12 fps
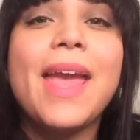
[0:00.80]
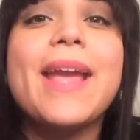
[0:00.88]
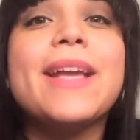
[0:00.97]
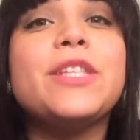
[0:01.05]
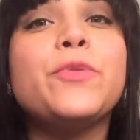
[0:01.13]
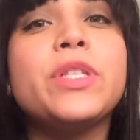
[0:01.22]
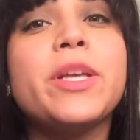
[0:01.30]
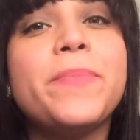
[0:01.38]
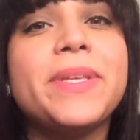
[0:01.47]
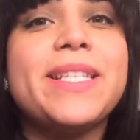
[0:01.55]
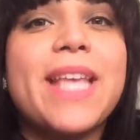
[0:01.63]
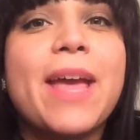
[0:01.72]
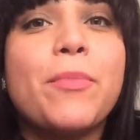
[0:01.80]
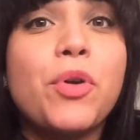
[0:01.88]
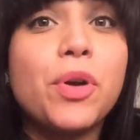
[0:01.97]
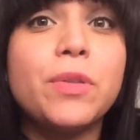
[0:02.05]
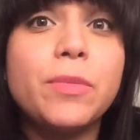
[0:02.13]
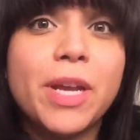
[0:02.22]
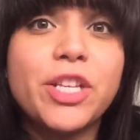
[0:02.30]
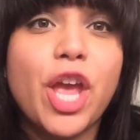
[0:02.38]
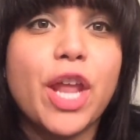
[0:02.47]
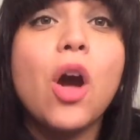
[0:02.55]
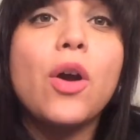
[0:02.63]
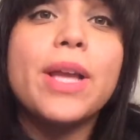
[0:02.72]
Hey guys, what's up? It's Sam. Welcome to my
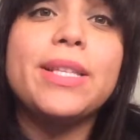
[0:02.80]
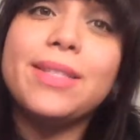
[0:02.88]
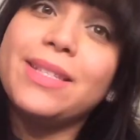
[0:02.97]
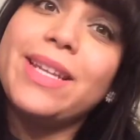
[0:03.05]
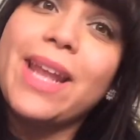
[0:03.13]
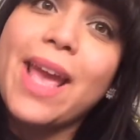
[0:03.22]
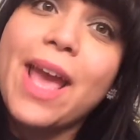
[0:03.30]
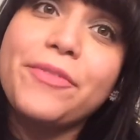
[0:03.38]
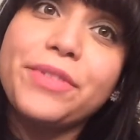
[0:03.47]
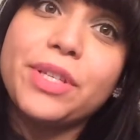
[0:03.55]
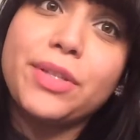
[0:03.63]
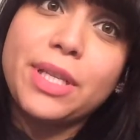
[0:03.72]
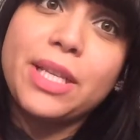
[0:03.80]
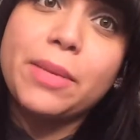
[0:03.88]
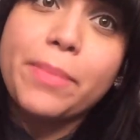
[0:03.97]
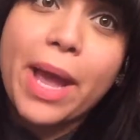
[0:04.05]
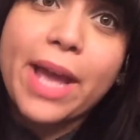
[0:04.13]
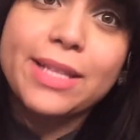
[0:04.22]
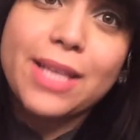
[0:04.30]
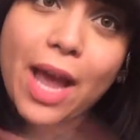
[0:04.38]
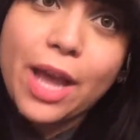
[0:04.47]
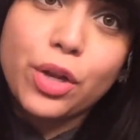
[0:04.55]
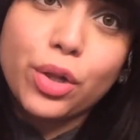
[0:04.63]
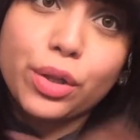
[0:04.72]
channel. Okay, so today, as you've seen in my
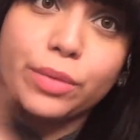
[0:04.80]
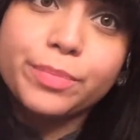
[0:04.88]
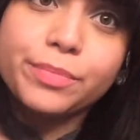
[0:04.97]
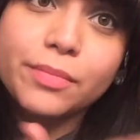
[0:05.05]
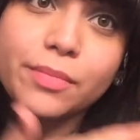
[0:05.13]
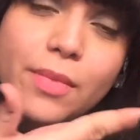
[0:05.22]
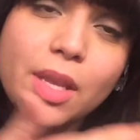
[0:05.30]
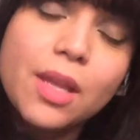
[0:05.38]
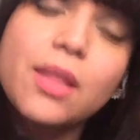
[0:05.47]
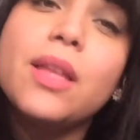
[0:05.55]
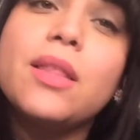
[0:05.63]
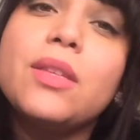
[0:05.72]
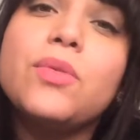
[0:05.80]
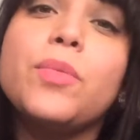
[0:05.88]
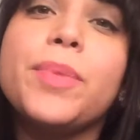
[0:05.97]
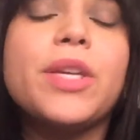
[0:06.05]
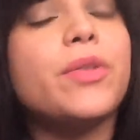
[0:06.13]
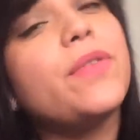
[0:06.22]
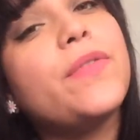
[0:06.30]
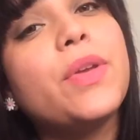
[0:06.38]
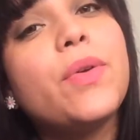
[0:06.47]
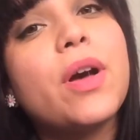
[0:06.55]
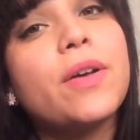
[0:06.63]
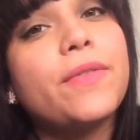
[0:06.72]
title, now this will be a
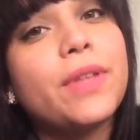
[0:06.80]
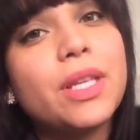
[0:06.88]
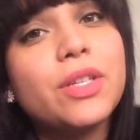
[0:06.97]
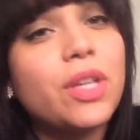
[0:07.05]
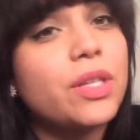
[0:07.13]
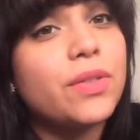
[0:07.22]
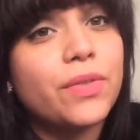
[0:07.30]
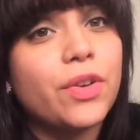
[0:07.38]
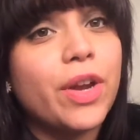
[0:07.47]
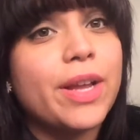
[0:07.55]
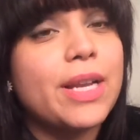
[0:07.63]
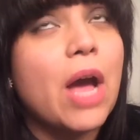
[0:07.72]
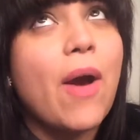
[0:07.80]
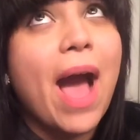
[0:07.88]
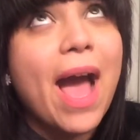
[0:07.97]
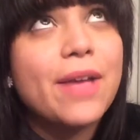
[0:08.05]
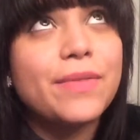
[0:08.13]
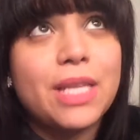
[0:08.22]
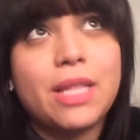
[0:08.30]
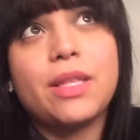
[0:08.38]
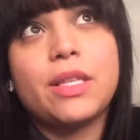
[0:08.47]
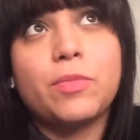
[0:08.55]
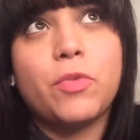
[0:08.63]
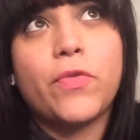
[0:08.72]
review of Fifty Shades of Grey. Now, I've seen
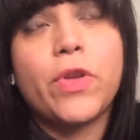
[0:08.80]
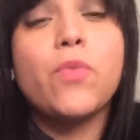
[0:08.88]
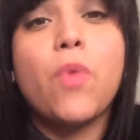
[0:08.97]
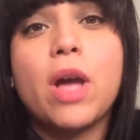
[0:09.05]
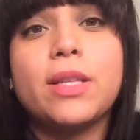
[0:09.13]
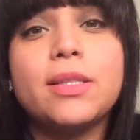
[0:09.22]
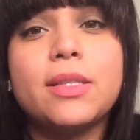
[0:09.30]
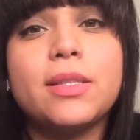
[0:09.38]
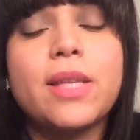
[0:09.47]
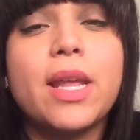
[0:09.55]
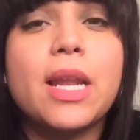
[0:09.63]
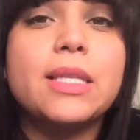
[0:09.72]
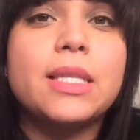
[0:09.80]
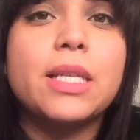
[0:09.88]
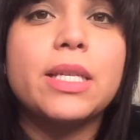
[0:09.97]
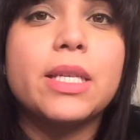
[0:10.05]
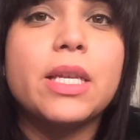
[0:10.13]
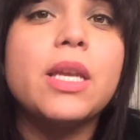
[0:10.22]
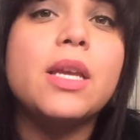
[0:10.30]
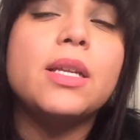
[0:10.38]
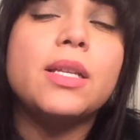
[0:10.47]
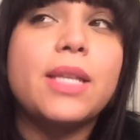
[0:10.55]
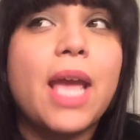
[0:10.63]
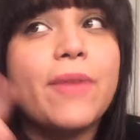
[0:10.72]
this movie once, and i seen it
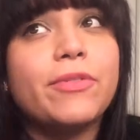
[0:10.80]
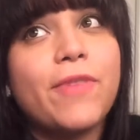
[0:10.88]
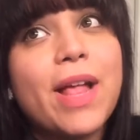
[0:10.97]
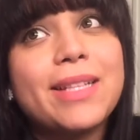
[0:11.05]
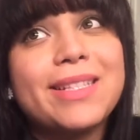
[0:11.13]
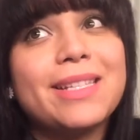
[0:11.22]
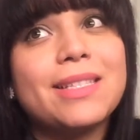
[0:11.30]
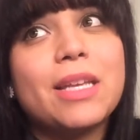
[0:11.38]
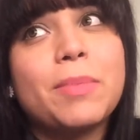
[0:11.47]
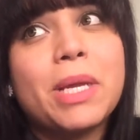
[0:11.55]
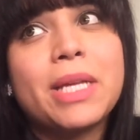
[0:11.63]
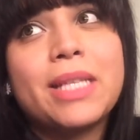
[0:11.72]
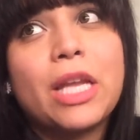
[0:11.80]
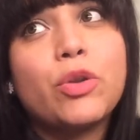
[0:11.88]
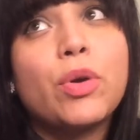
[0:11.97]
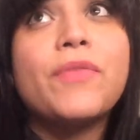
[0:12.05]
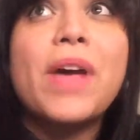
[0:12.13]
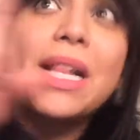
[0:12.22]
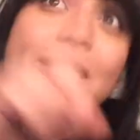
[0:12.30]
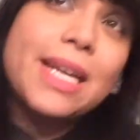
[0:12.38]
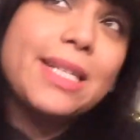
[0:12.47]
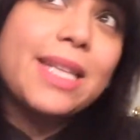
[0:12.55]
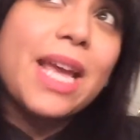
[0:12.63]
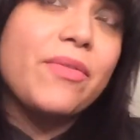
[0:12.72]
day after Valentine's Day because I knew on
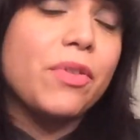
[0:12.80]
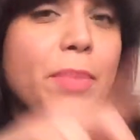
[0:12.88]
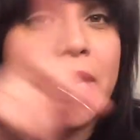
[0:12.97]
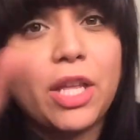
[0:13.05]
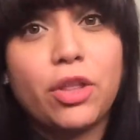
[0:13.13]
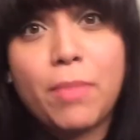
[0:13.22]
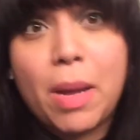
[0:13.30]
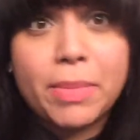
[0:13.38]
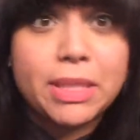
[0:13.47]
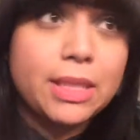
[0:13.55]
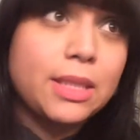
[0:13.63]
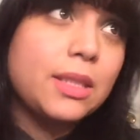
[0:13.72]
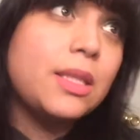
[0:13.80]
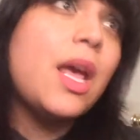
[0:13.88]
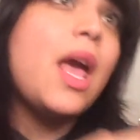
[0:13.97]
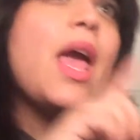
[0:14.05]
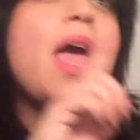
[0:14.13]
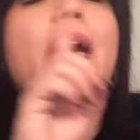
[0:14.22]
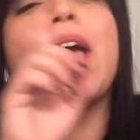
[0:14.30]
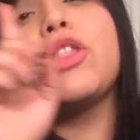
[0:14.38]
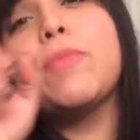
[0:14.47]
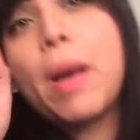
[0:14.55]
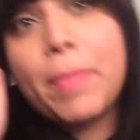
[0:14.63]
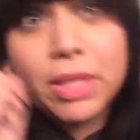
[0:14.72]
Valentine's Day everybody and their mamas and
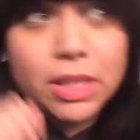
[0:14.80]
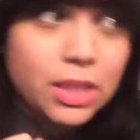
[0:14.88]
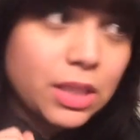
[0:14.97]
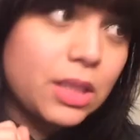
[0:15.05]
their papas